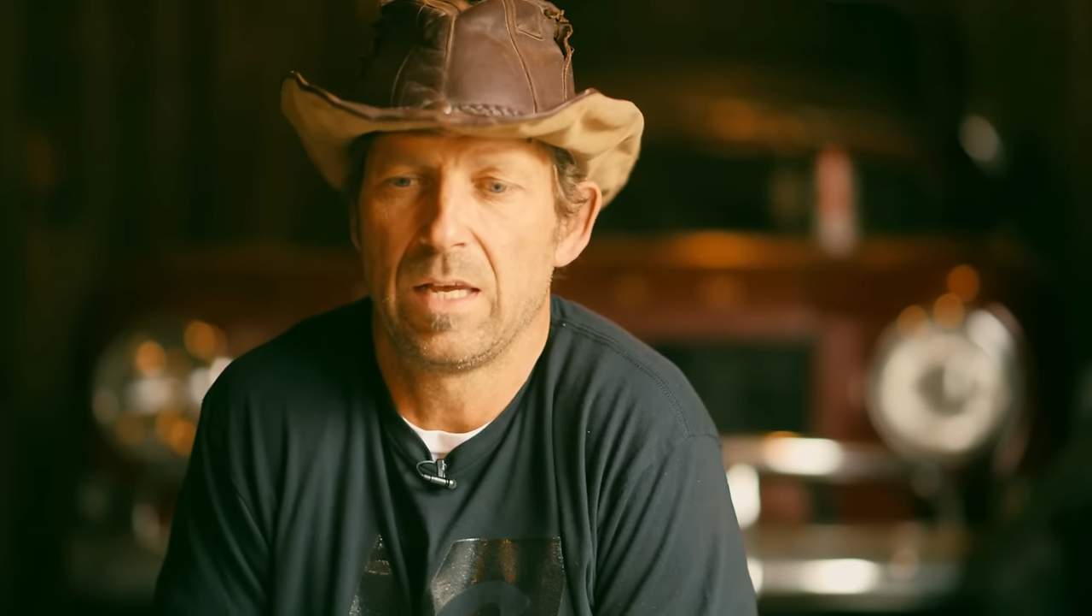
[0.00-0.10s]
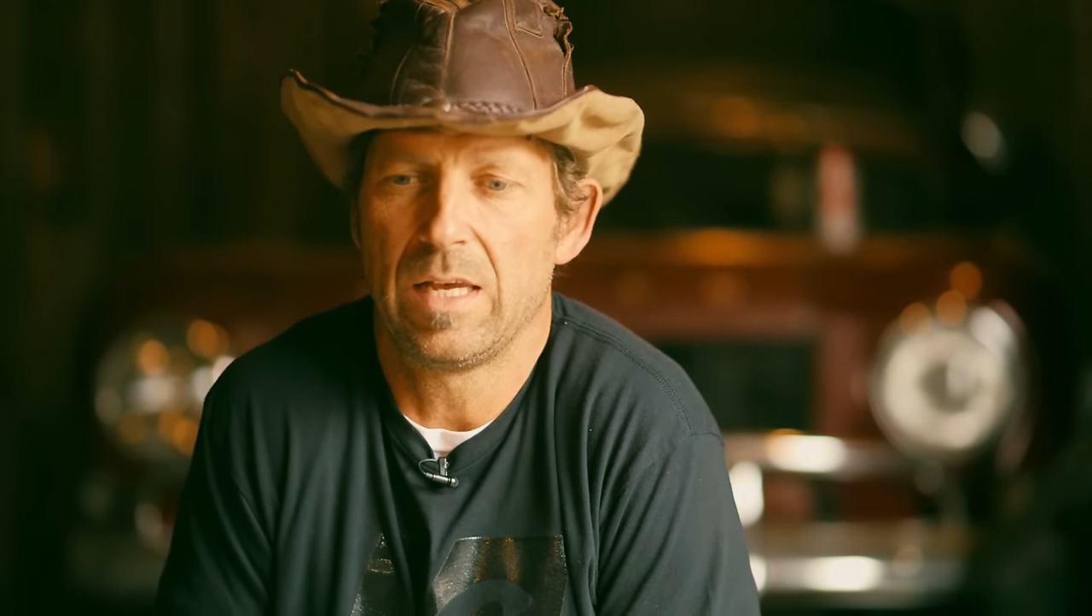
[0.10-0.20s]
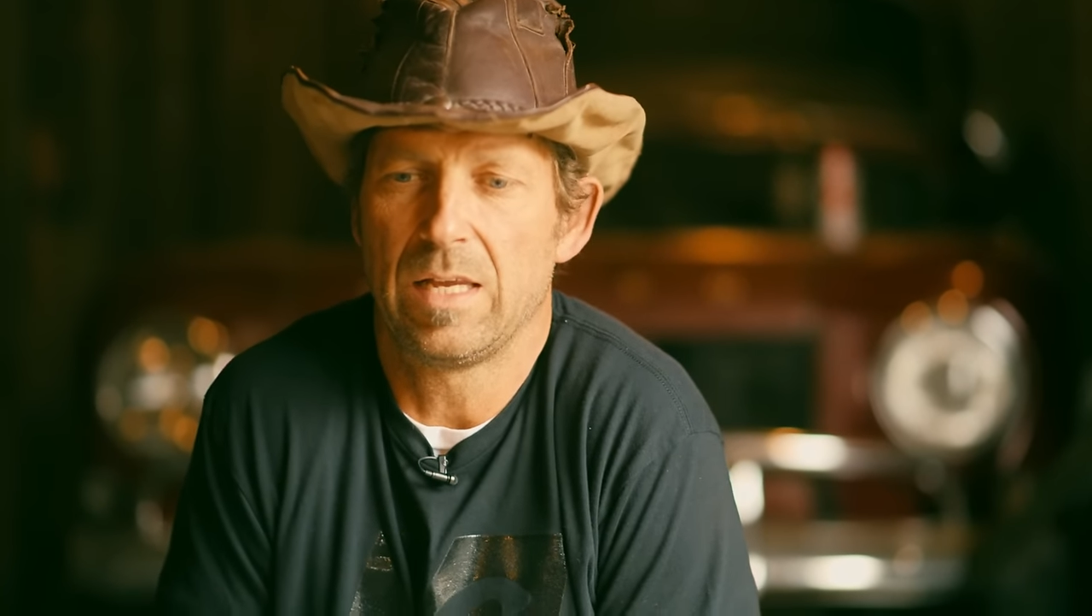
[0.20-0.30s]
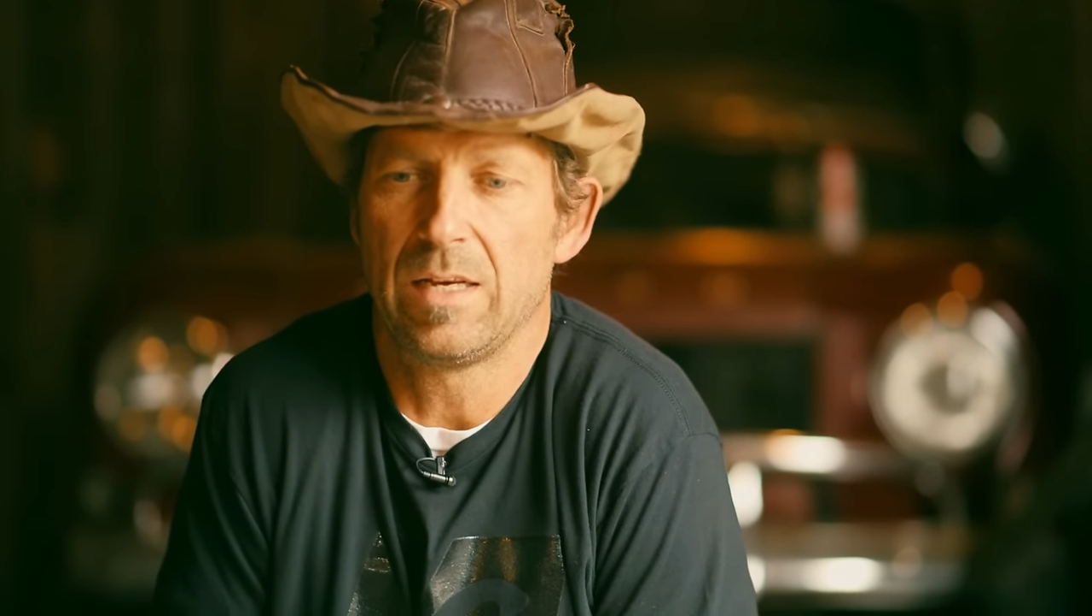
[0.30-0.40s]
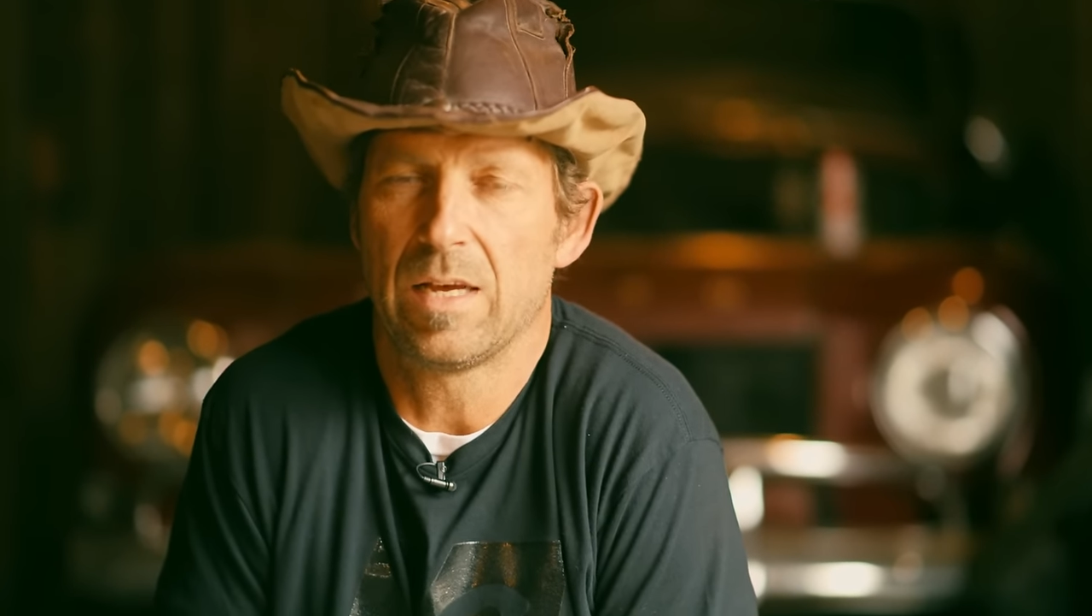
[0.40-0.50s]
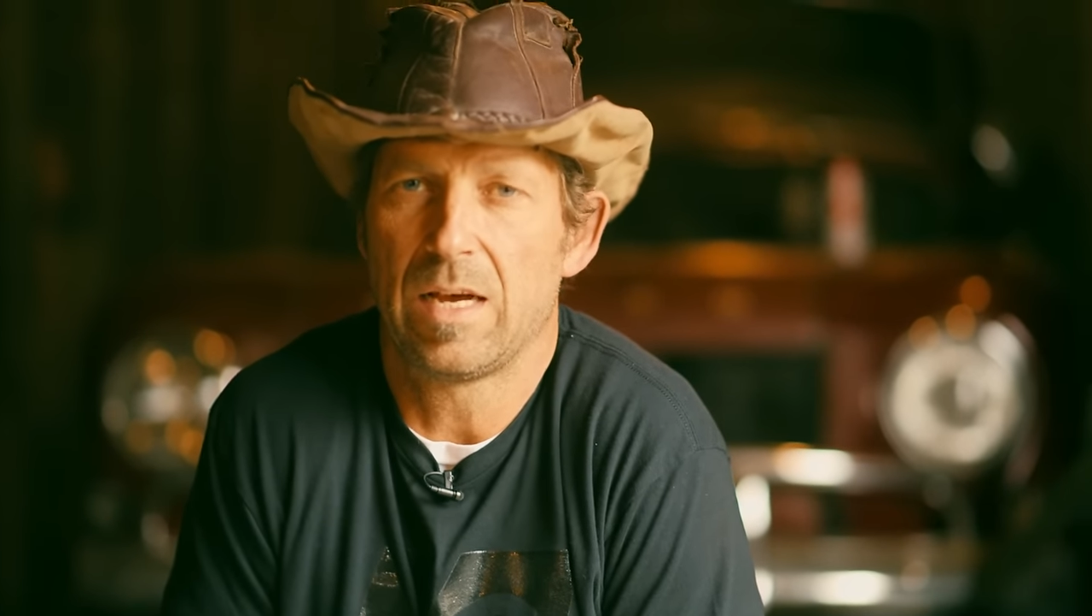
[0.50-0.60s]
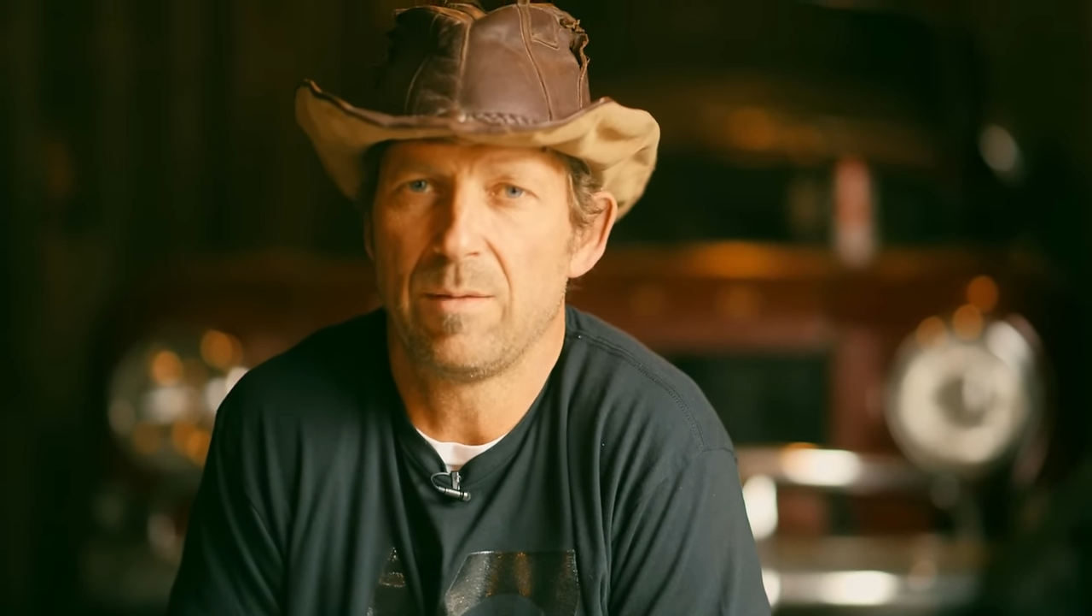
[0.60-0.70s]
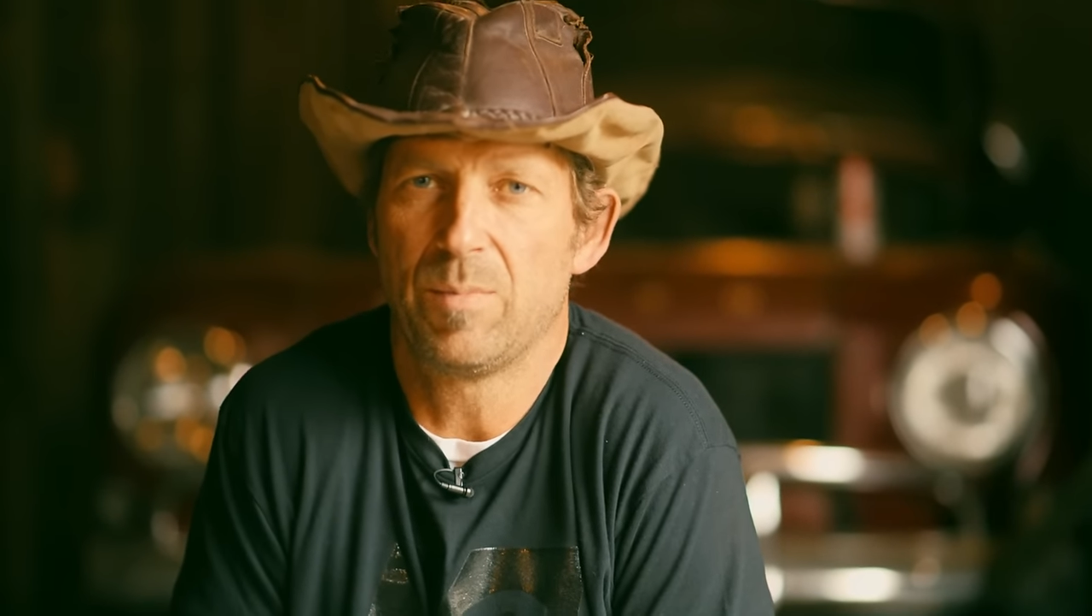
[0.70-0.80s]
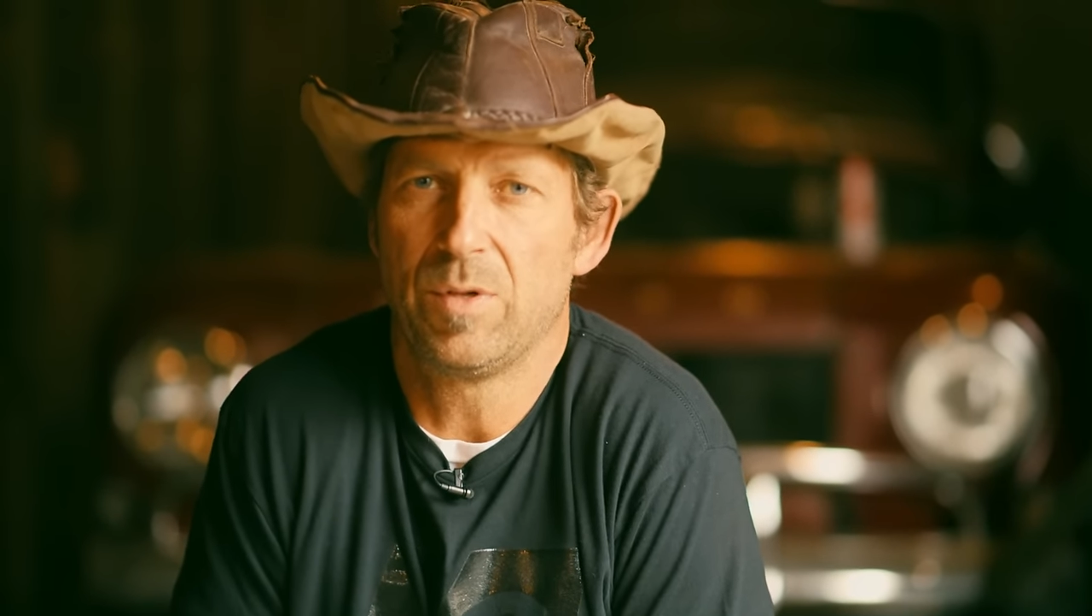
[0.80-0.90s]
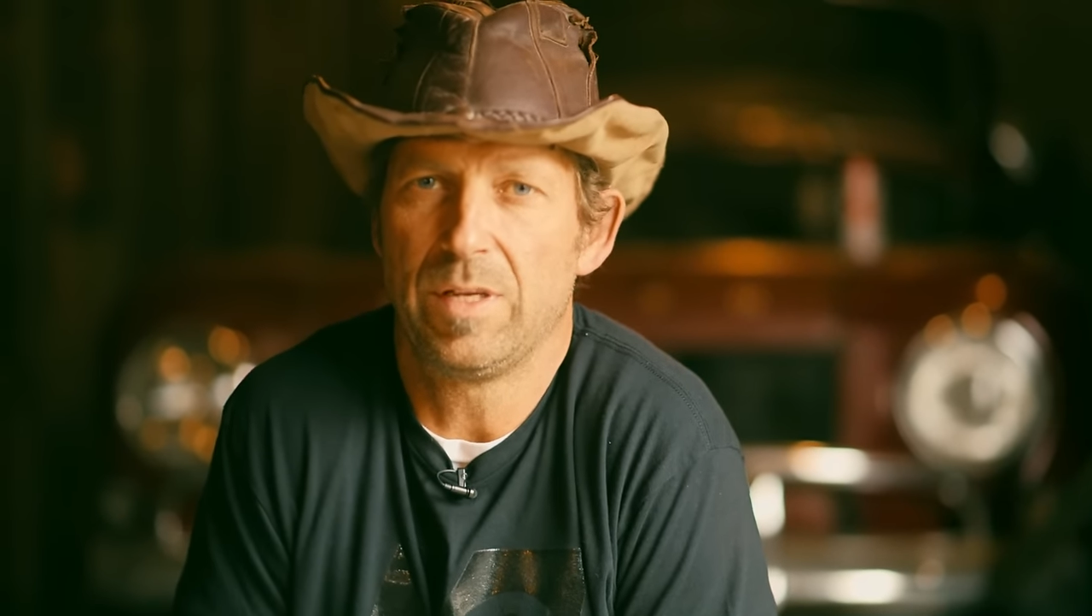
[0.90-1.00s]
and
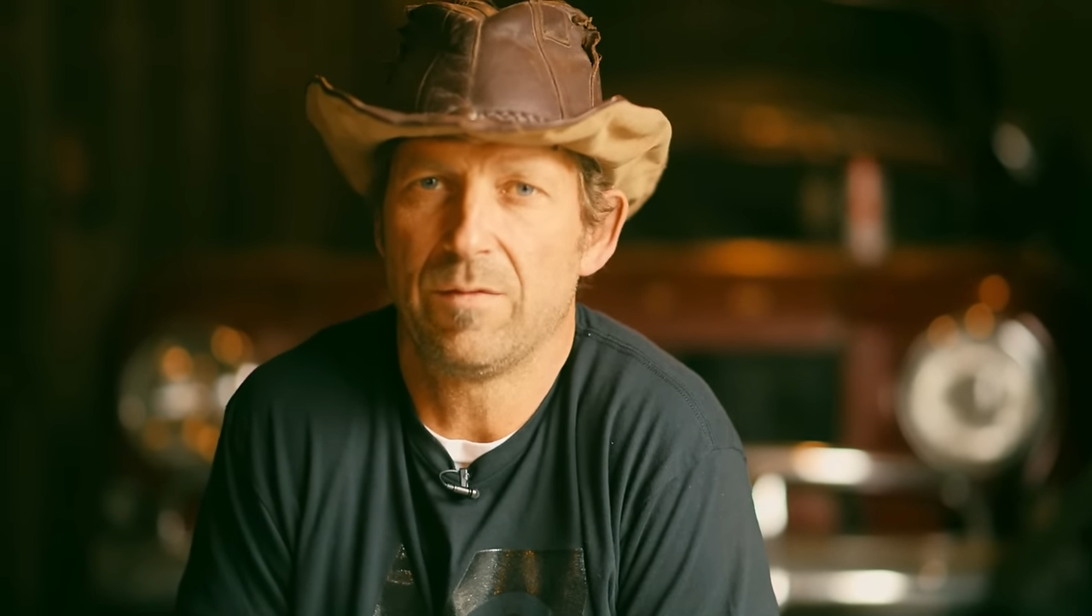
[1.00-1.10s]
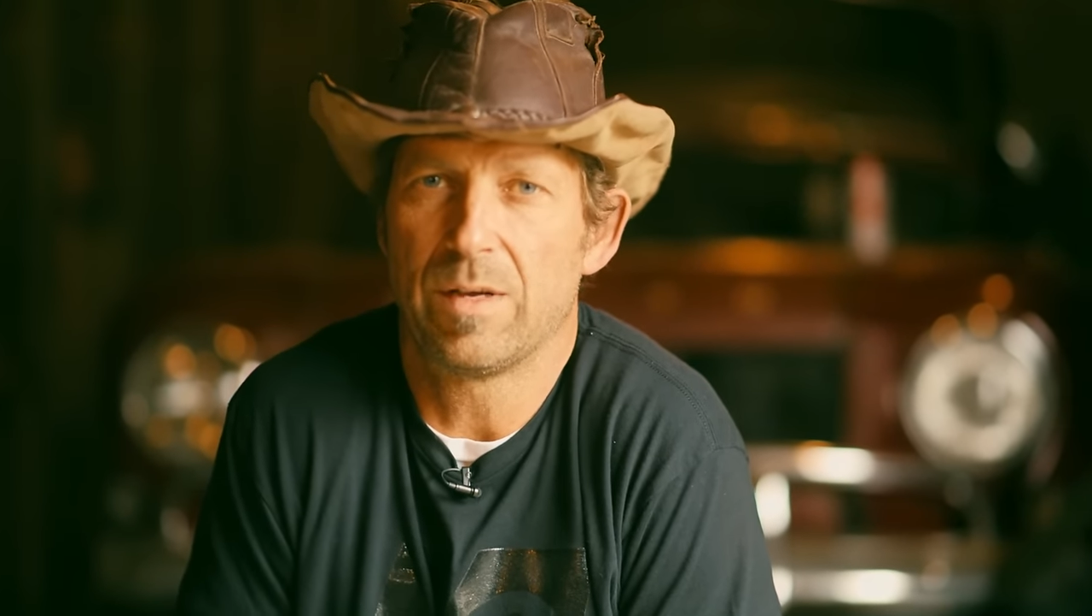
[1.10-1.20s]
I believe